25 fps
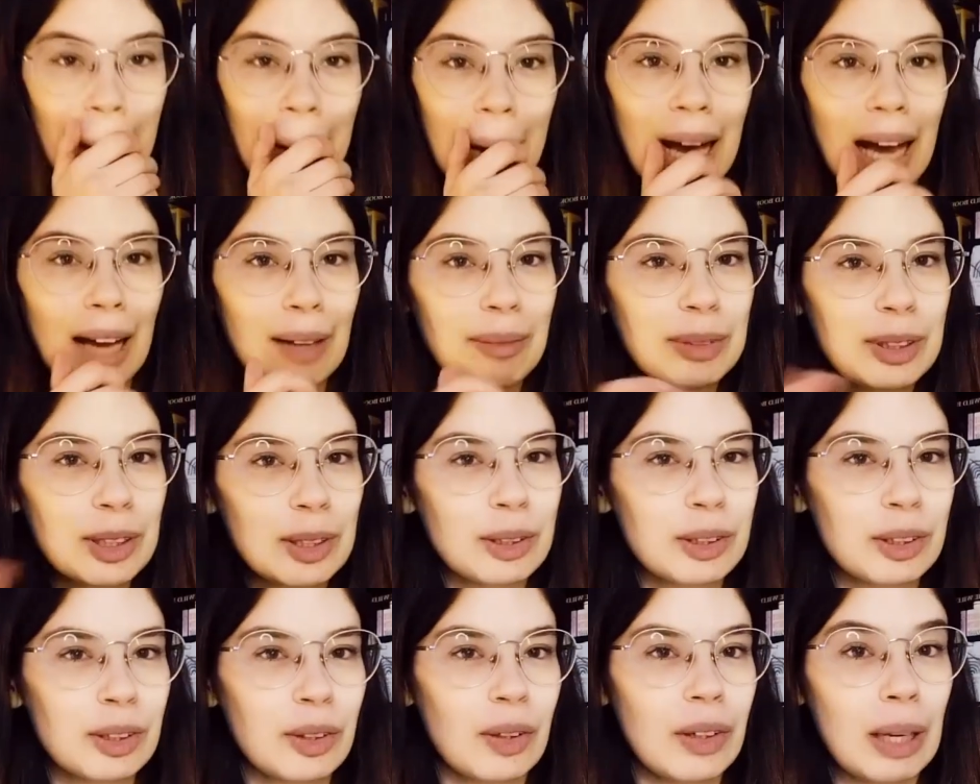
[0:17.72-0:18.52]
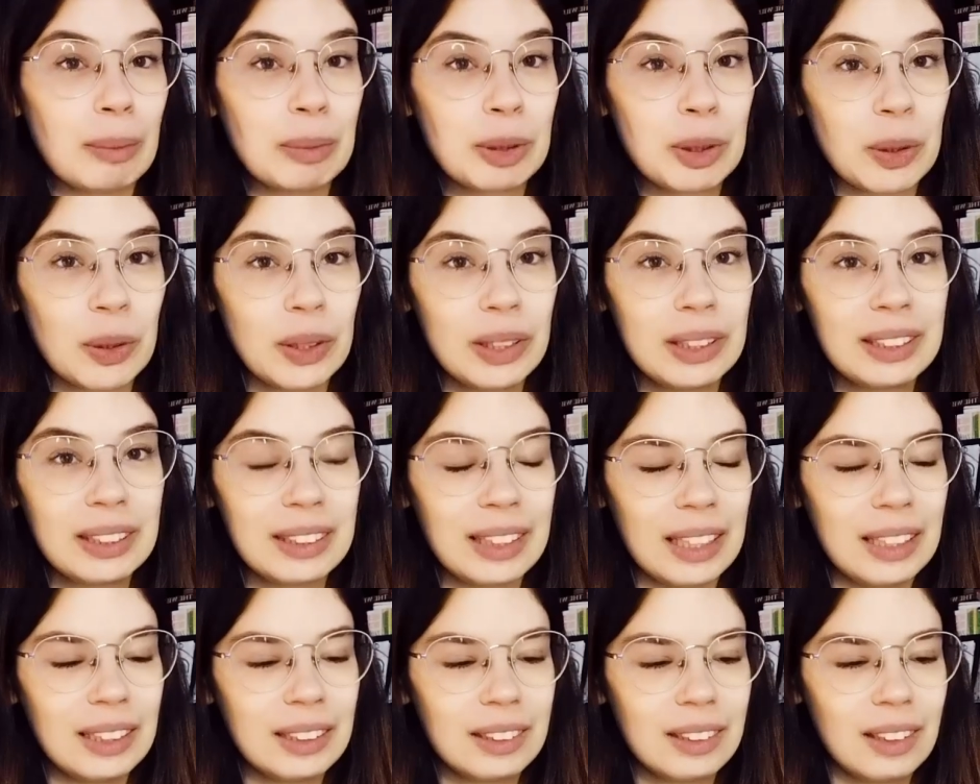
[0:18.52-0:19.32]
I'm so sorry. I'm so
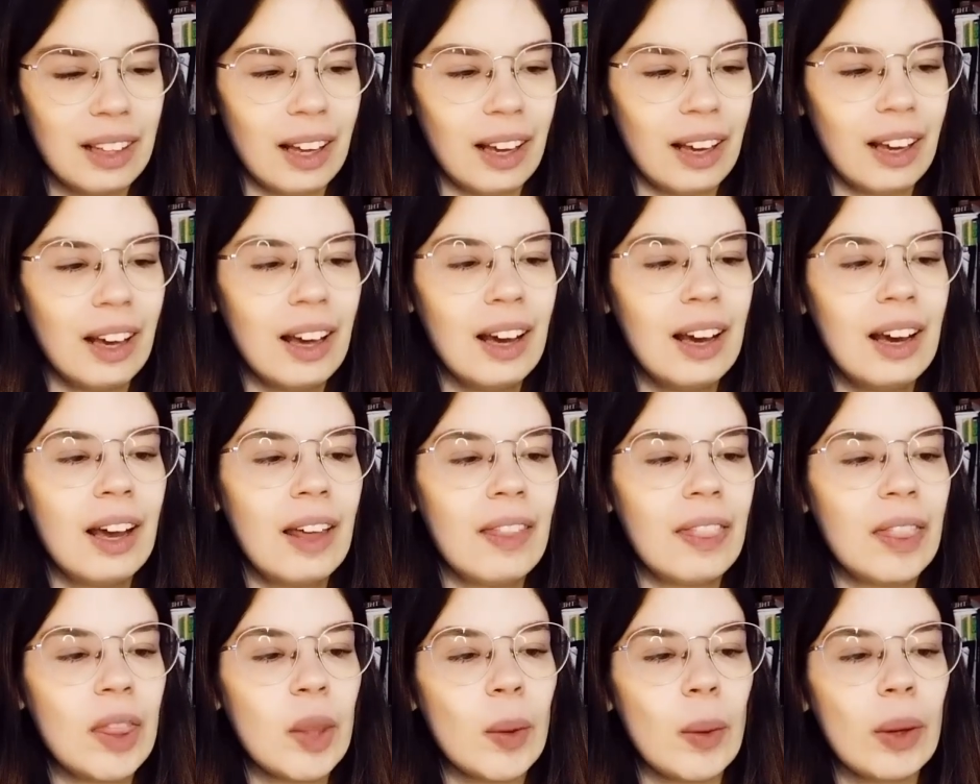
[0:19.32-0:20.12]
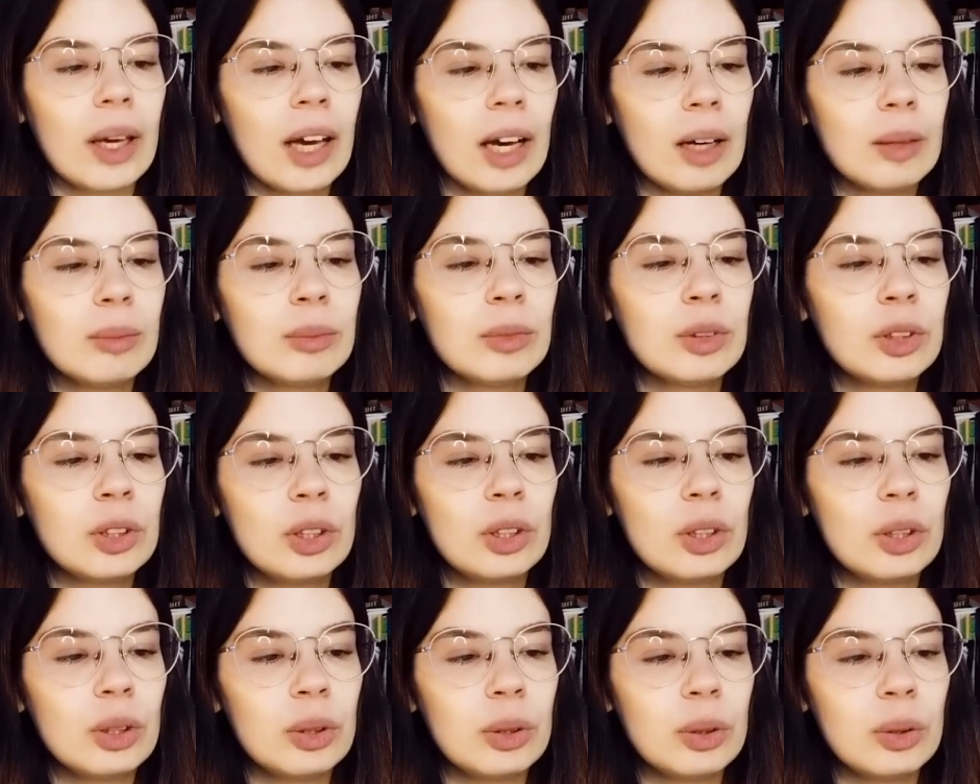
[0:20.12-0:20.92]
insane today. No, I come to
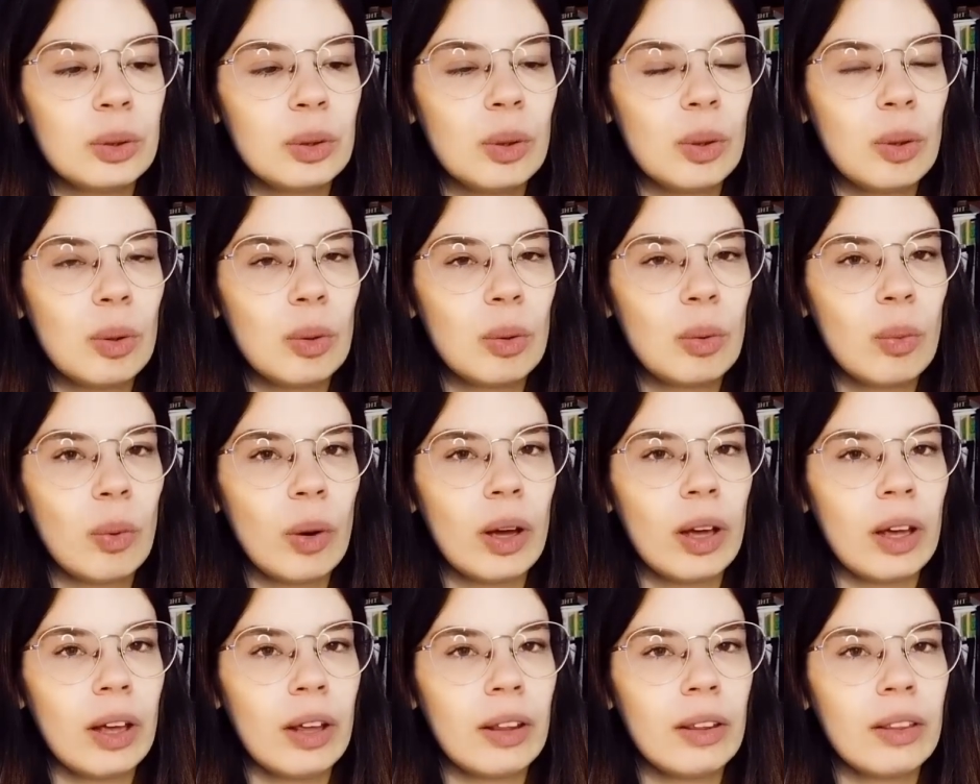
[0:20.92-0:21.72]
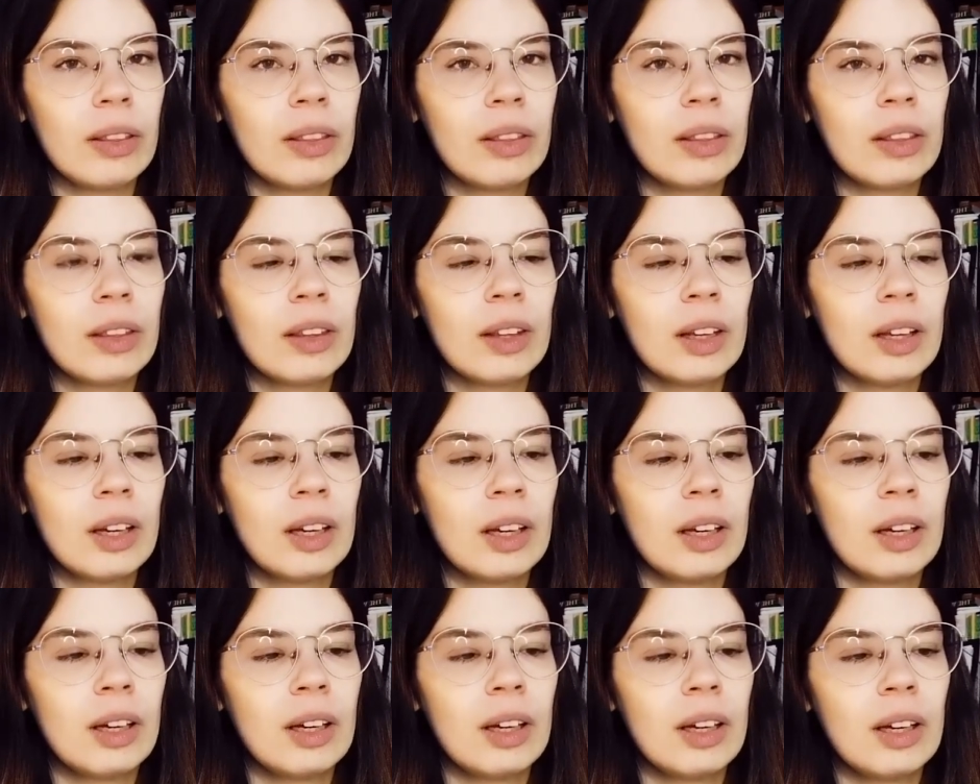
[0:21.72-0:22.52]
you with
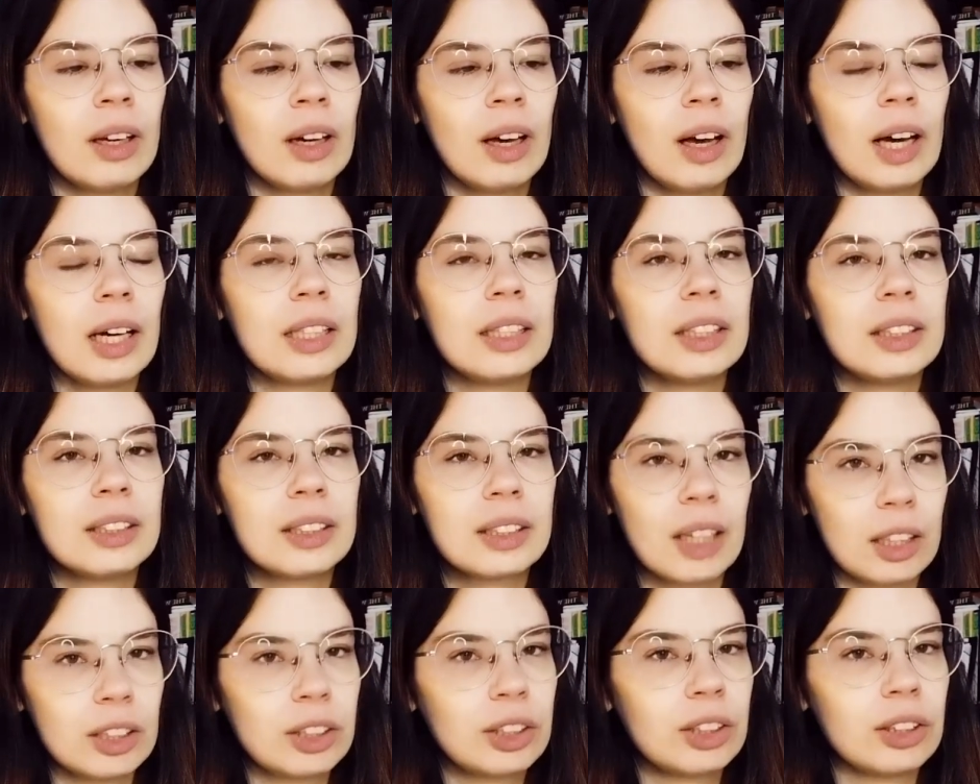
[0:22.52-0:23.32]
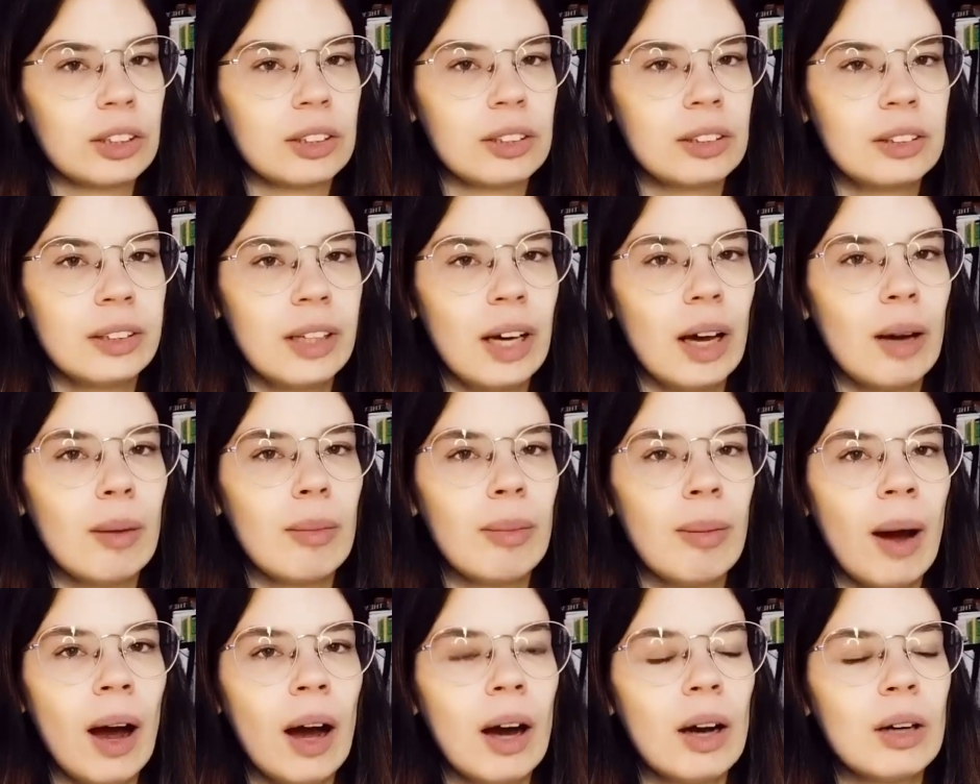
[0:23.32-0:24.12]
a discussion
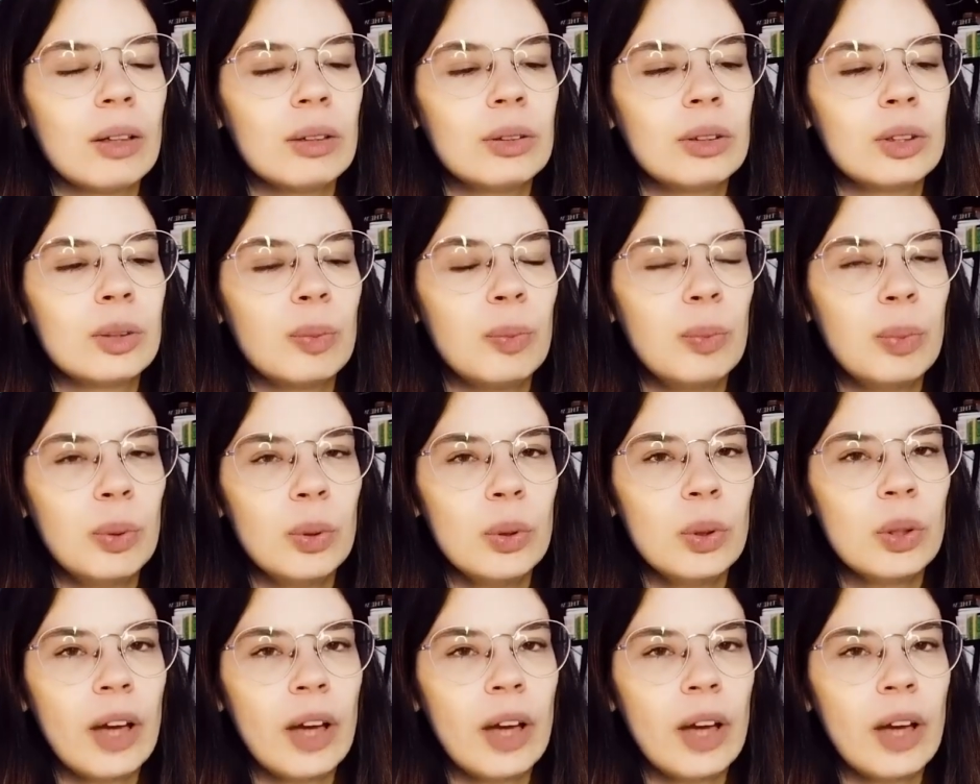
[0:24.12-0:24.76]
about book